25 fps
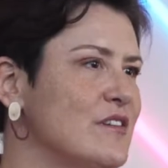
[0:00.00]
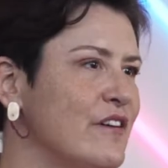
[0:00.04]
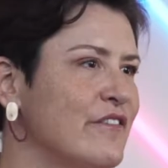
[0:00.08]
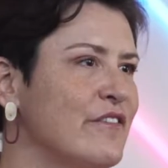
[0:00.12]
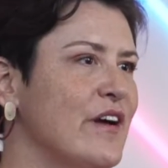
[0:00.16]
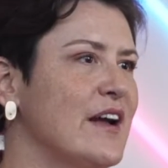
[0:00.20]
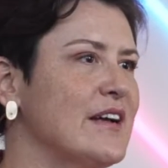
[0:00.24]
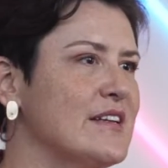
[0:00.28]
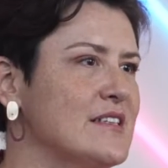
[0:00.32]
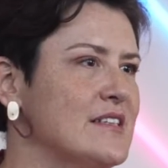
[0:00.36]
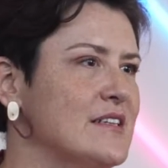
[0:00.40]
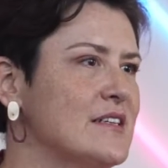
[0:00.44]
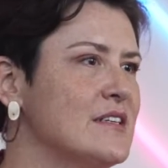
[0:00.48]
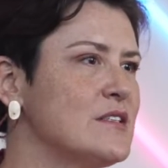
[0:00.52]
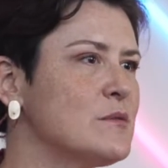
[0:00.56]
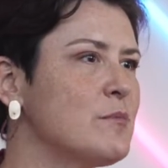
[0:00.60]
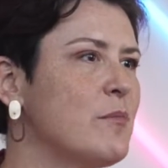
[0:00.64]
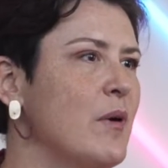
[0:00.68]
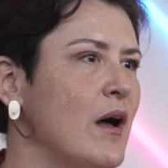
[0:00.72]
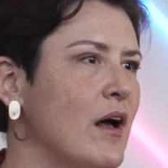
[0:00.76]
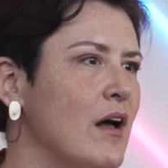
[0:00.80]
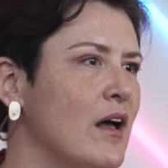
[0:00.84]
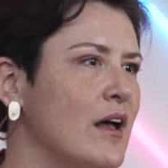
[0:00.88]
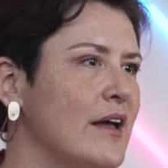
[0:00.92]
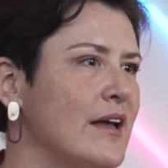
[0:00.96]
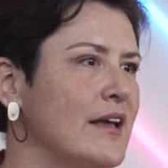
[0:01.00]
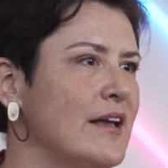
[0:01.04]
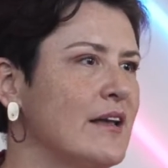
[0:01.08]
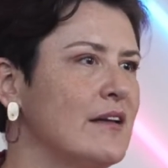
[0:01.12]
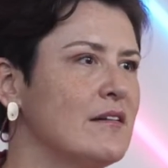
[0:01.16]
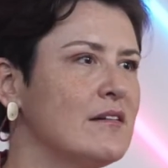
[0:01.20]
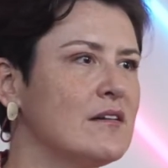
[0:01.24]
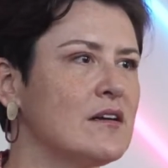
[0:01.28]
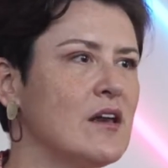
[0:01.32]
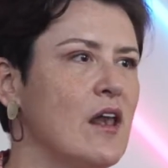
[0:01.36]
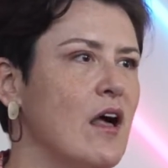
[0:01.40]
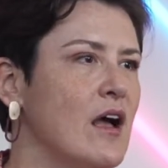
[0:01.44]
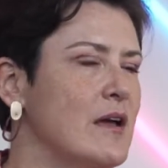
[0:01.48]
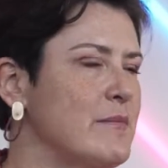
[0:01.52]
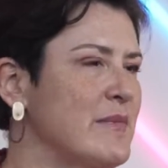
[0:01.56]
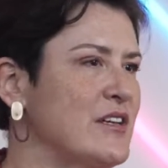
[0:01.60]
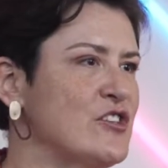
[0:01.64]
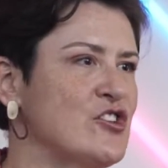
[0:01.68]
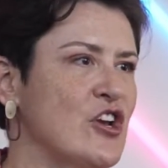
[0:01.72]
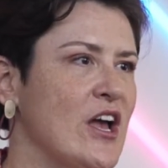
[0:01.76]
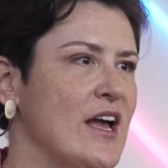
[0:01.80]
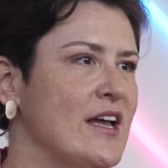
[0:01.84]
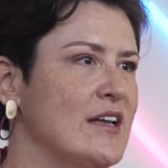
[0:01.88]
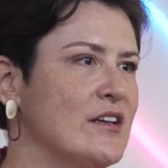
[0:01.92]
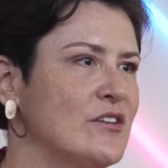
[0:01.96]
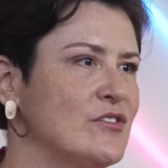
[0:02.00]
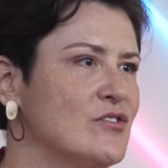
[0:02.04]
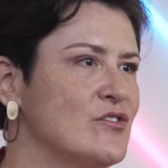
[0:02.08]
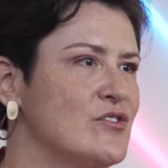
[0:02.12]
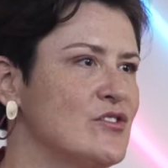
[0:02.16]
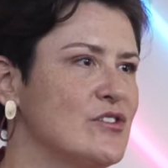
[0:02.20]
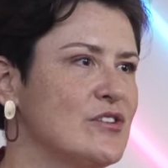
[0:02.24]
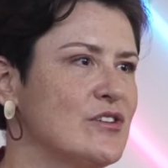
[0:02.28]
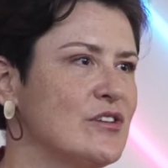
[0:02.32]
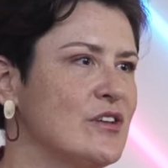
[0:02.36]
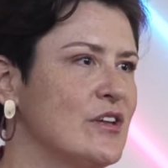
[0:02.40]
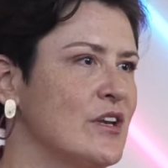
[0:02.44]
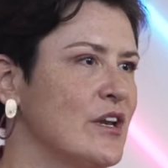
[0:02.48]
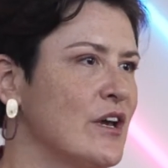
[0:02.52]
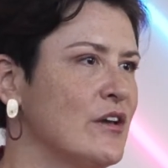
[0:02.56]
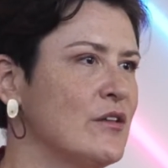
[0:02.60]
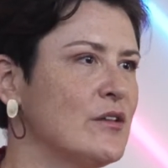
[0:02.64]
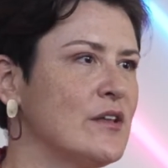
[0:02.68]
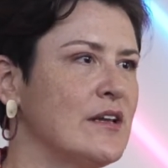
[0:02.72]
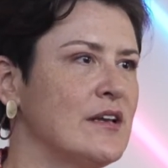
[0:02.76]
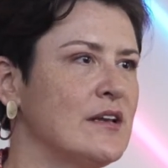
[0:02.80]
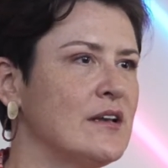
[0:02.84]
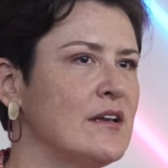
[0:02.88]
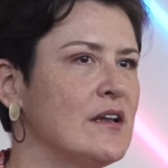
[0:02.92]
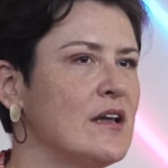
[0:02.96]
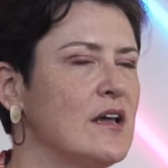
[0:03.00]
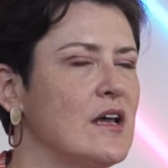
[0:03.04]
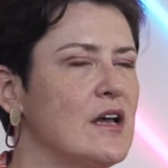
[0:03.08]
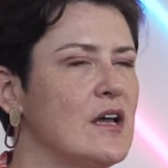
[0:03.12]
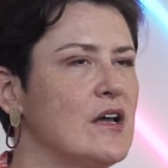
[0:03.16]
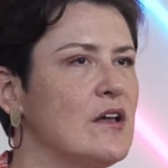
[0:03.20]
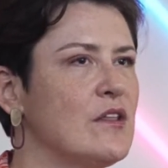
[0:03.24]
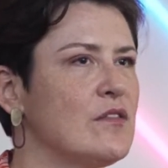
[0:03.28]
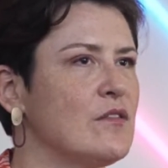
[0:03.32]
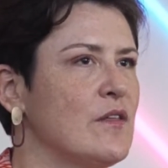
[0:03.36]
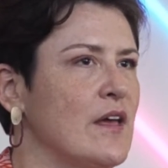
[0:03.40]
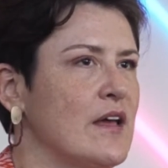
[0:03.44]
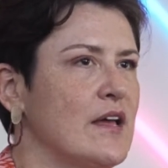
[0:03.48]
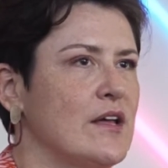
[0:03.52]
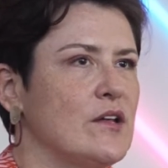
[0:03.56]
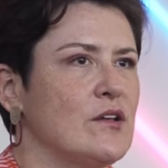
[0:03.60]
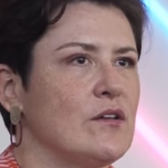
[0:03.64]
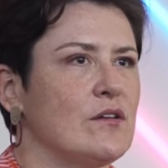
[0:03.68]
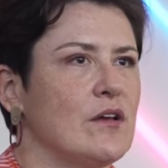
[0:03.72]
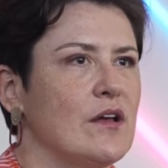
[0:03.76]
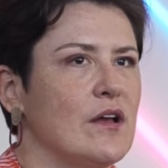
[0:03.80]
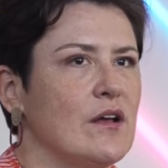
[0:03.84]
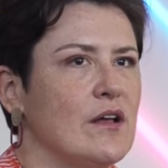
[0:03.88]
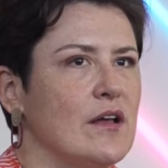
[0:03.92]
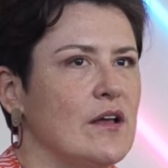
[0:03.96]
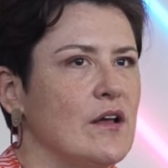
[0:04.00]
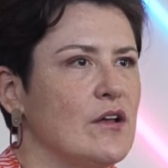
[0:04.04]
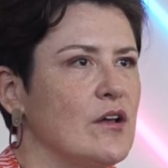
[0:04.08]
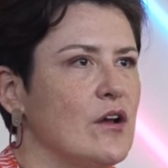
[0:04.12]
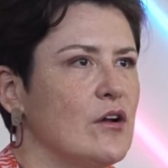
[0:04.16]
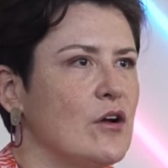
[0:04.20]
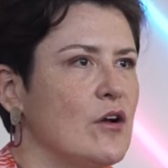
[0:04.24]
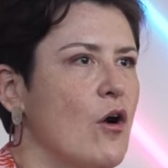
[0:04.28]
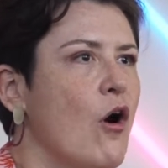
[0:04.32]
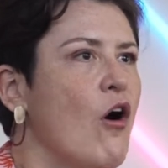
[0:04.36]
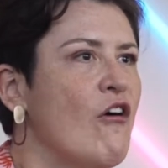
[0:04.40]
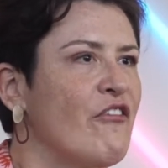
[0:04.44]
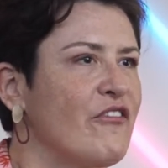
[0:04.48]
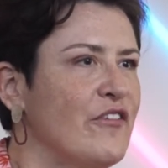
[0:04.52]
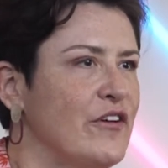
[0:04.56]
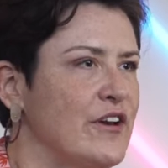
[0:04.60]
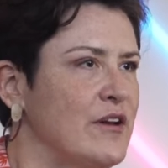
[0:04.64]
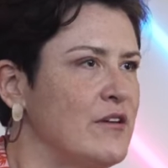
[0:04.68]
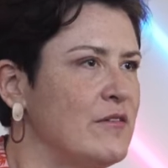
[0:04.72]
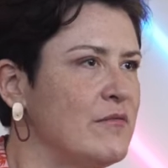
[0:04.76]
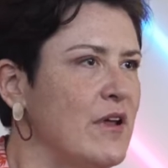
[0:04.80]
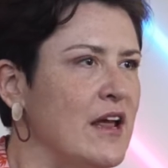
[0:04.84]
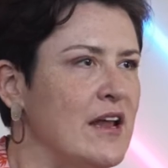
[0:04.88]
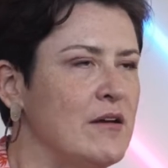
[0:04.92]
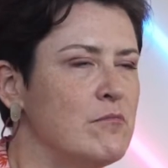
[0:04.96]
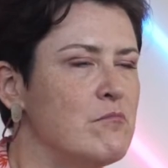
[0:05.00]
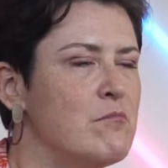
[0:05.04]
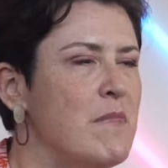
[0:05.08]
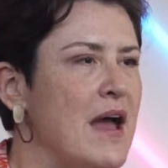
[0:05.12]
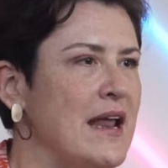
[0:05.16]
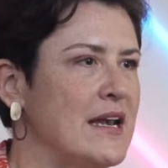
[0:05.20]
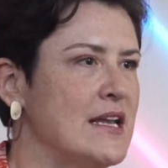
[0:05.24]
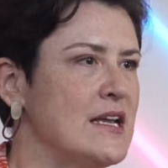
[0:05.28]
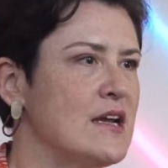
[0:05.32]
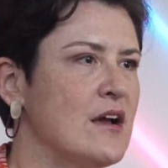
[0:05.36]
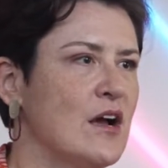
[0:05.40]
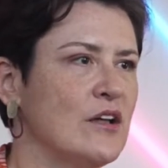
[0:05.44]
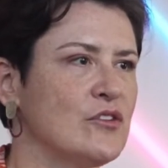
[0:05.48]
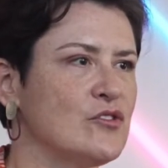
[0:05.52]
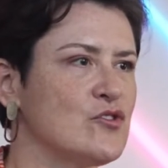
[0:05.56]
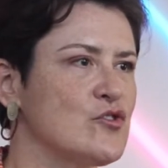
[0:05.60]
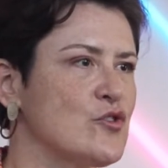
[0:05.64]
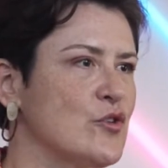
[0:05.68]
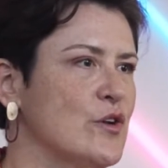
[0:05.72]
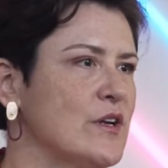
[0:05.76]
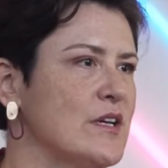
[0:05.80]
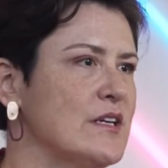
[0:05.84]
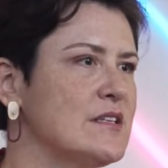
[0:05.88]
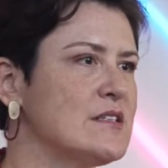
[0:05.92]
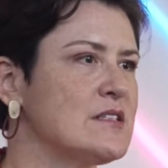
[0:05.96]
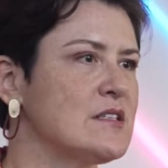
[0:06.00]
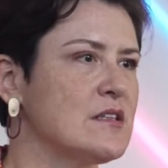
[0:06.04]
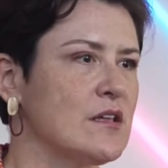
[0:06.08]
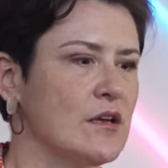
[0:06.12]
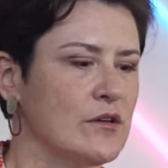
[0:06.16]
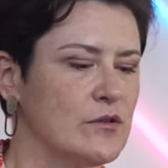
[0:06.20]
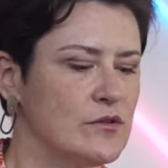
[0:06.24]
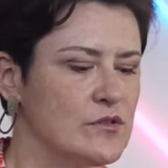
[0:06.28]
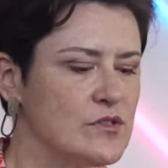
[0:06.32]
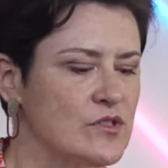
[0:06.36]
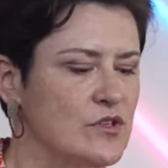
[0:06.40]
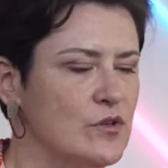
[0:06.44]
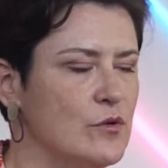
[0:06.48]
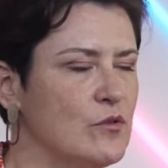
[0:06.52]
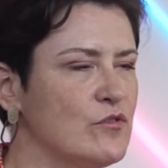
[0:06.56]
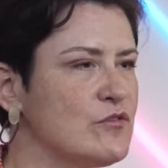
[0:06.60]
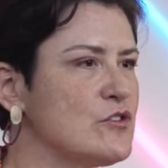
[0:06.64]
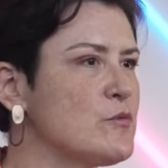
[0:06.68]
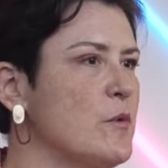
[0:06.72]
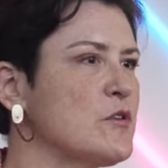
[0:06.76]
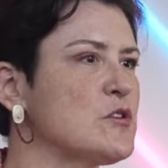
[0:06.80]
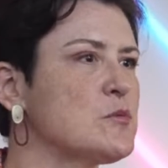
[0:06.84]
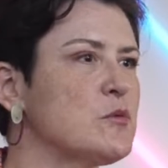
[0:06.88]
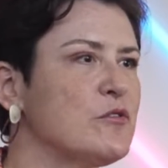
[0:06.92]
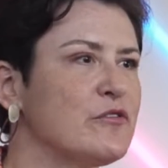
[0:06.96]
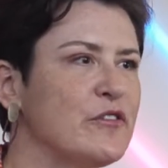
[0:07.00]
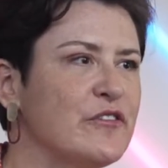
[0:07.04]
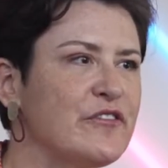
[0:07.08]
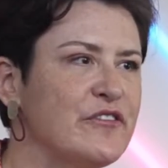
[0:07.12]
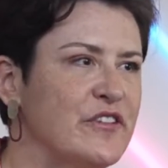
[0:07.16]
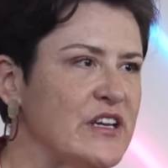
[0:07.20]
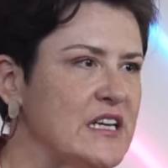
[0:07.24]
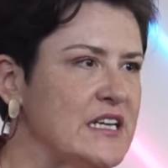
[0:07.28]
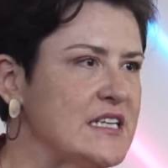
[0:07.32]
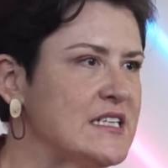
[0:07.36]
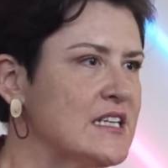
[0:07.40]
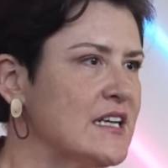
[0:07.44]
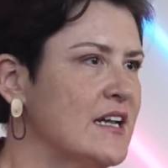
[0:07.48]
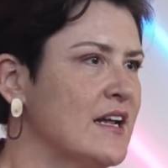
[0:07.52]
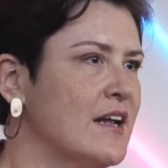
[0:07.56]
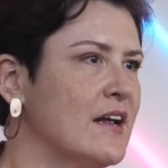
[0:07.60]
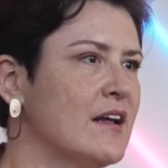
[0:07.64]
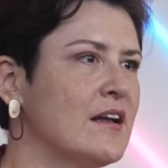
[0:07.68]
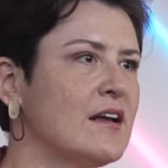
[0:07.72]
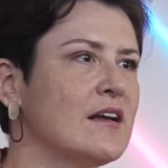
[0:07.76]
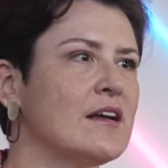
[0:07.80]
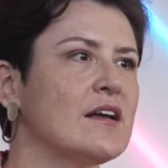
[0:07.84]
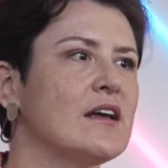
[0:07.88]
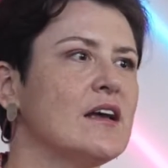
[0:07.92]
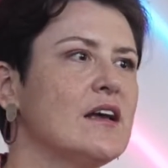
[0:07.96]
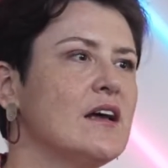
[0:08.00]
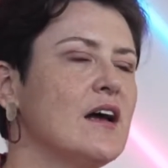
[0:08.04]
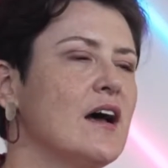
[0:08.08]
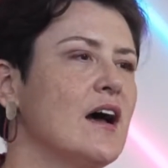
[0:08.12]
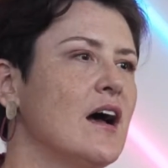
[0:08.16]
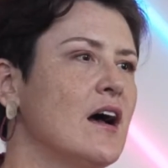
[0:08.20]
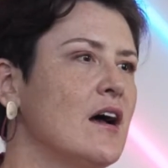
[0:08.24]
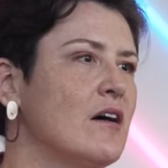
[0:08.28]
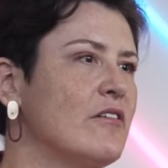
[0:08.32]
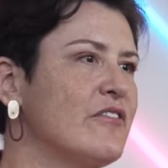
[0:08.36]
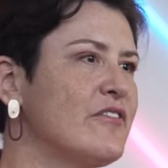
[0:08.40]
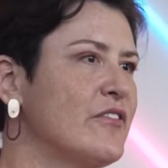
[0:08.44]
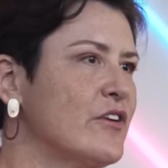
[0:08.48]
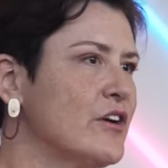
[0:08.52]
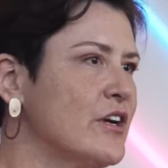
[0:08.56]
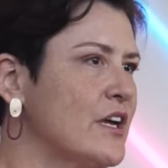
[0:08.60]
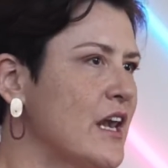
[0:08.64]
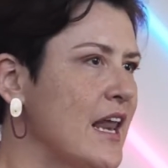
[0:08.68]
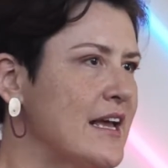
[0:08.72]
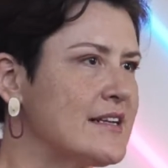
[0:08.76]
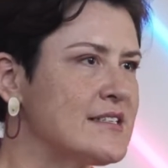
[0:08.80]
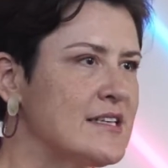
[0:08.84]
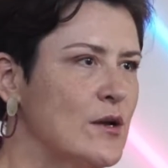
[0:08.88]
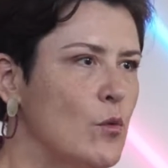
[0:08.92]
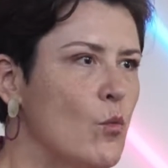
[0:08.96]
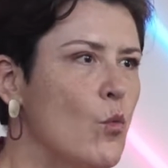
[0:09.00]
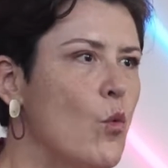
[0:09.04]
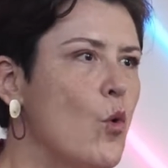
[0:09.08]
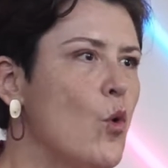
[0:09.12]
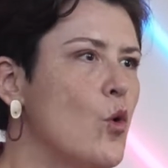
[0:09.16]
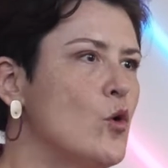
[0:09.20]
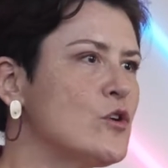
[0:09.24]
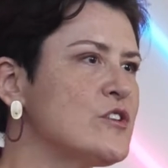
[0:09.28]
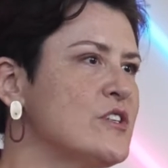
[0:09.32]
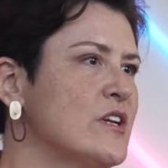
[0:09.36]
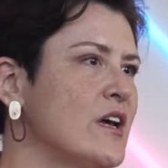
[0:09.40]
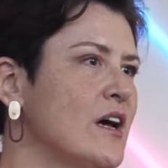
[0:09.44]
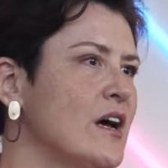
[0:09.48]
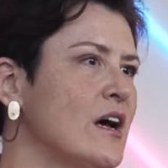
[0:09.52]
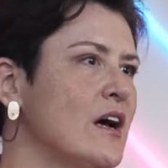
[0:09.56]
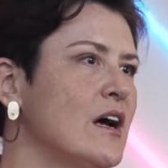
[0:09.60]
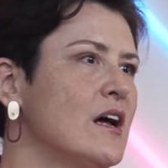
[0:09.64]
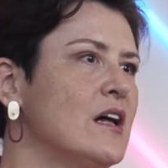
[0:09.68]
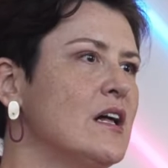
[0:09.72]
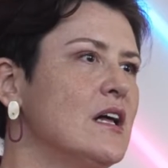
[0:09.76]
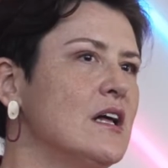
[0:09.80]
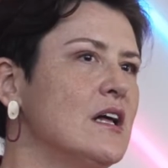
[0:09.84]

affected by climate change. They often in many countries, those who are responsible for feeding, for collecting water,